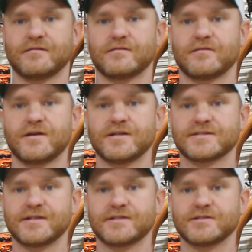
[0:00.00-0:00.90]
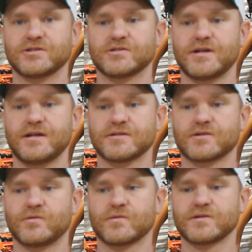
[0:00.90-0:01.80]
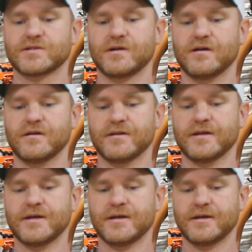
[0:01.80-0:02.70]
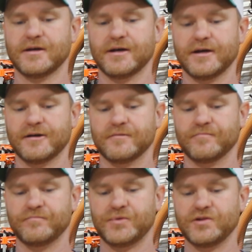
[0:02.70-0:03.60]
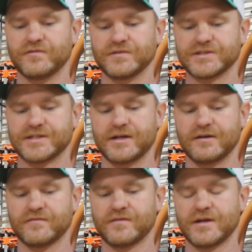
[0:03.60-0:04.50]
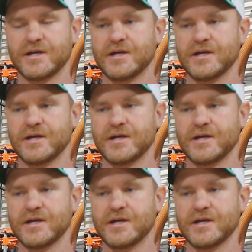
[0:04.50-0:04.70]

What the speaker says: the grain is nice and straight, it's quarter sawn, beautiful stuff.